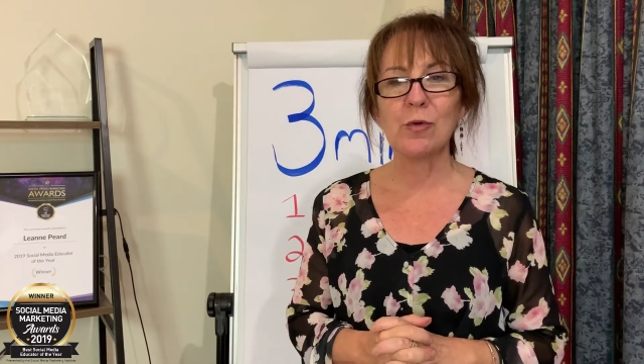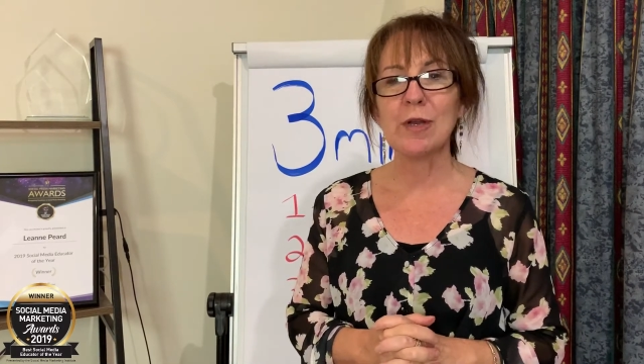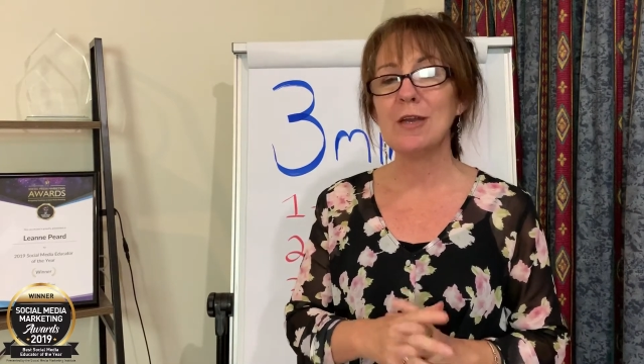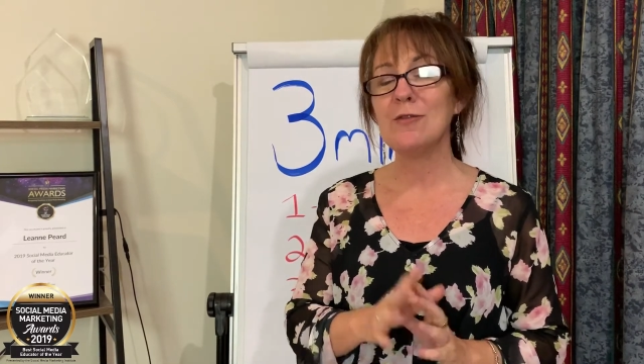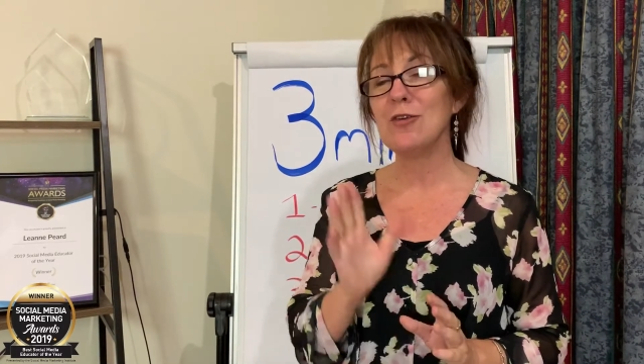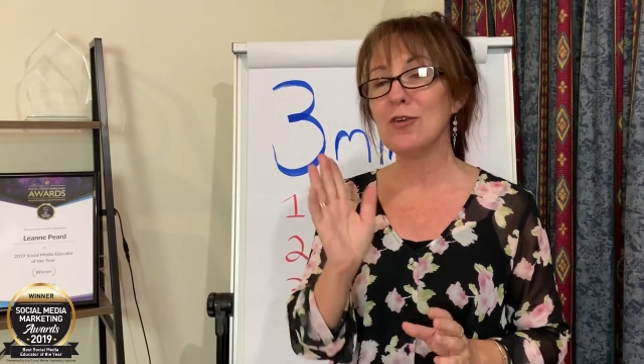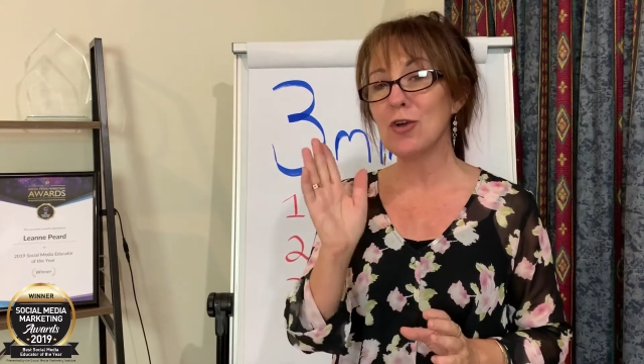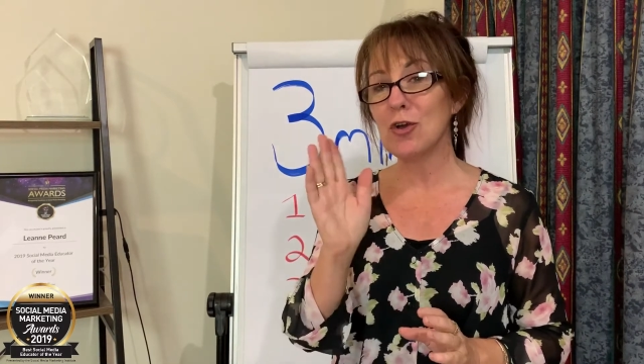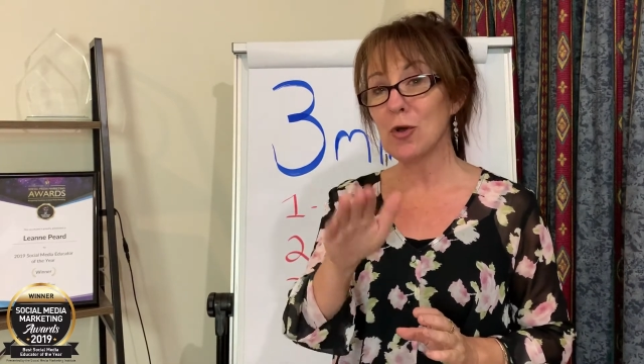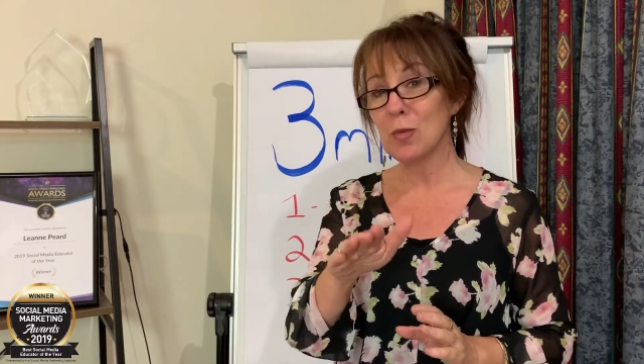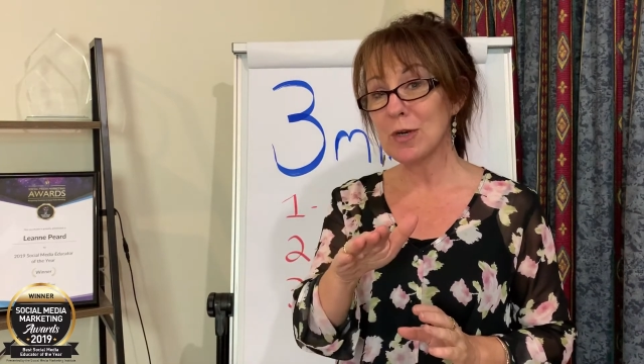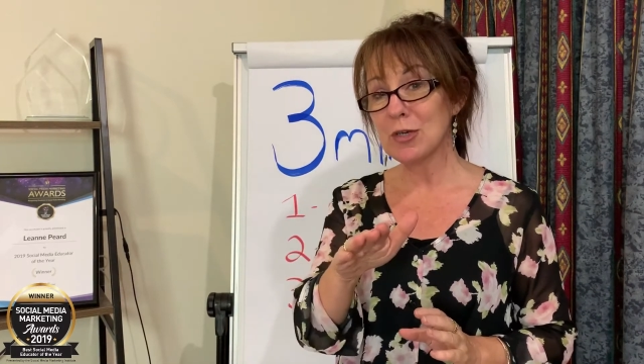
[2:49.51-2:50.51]
And if you don't
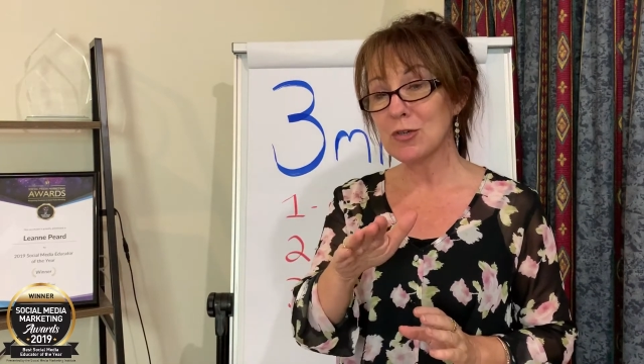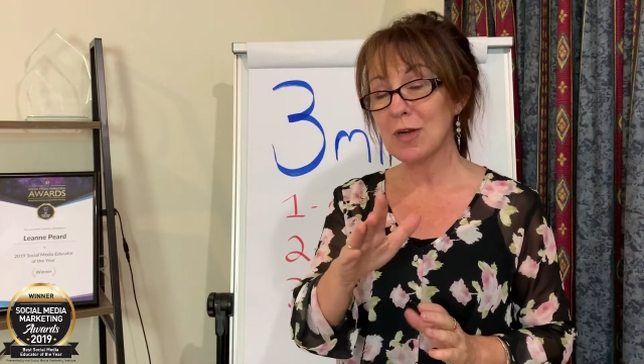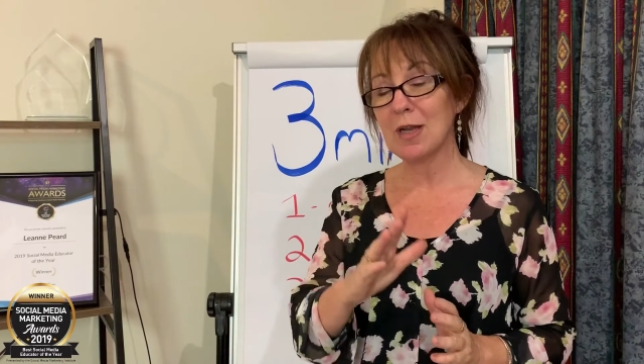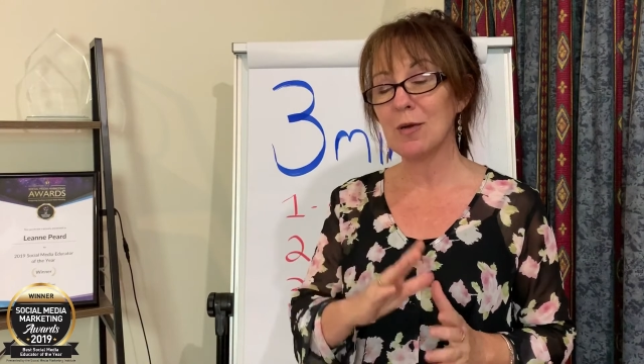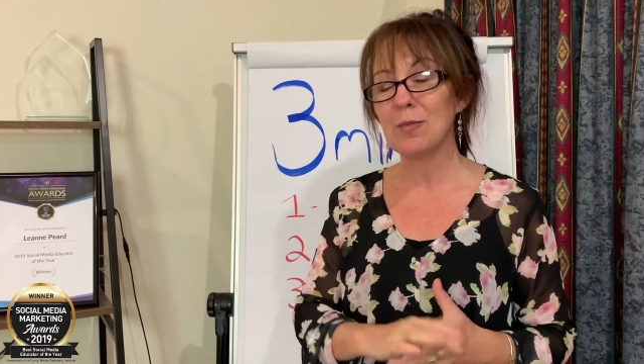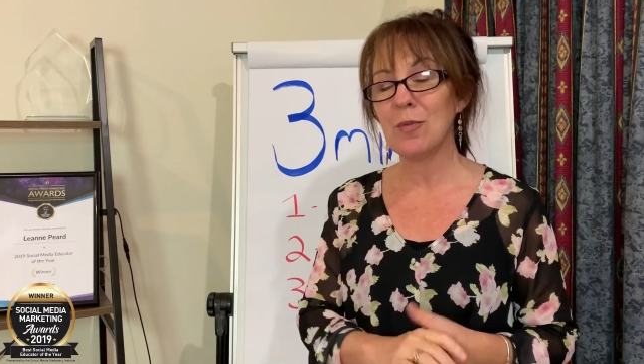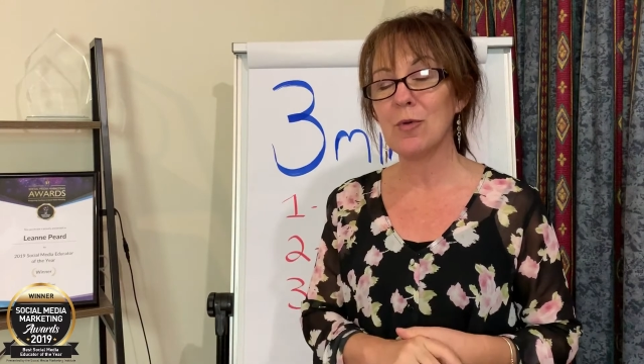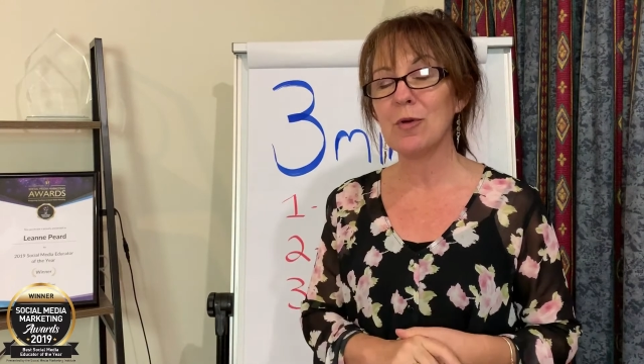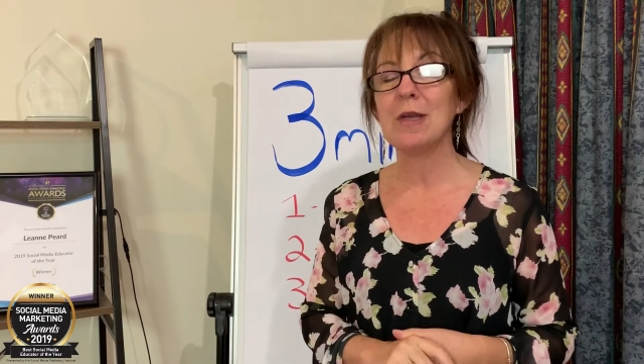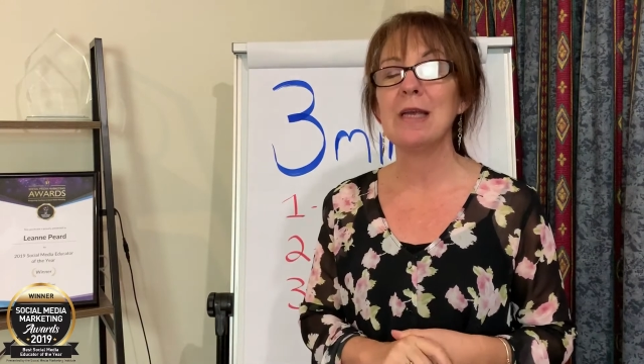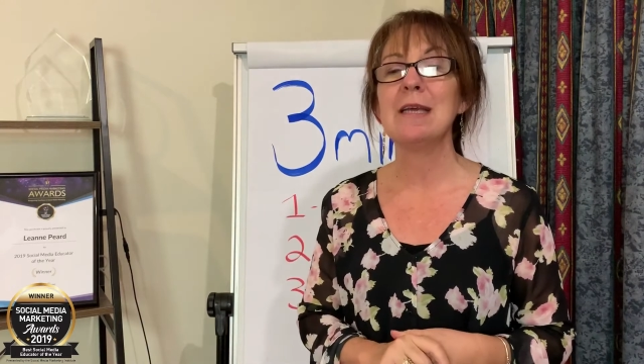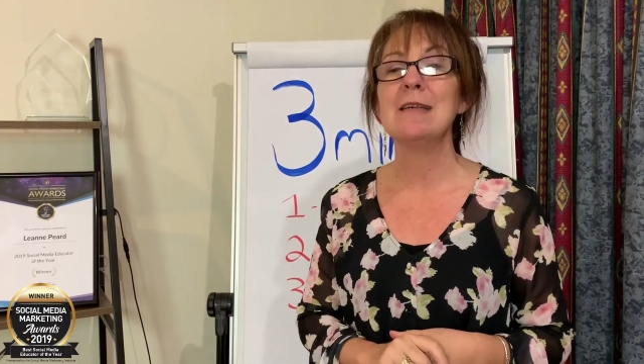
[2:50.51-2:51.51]
know what a Trello
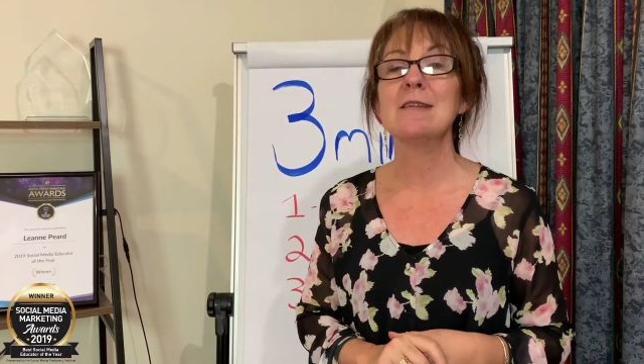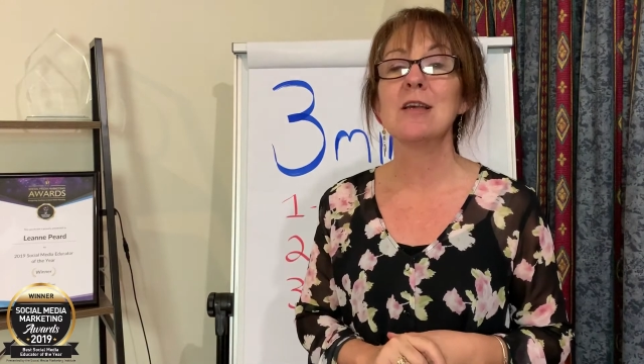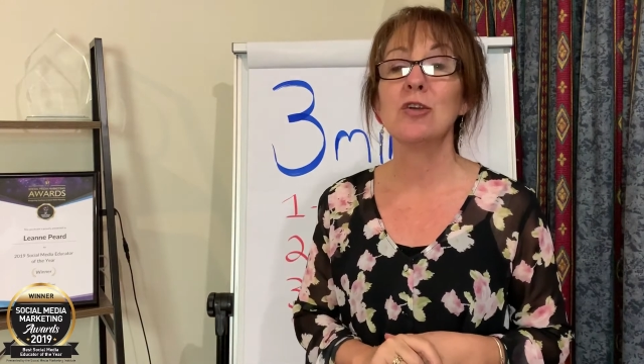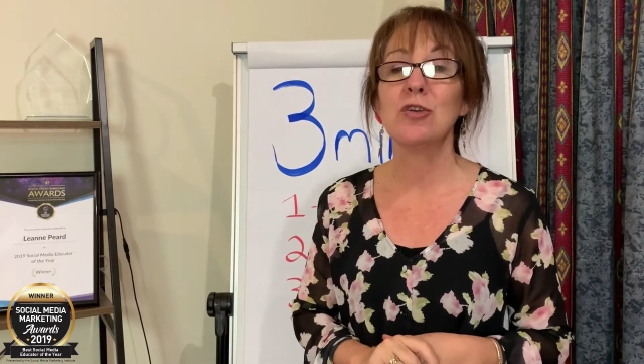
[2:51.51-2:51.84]
board is,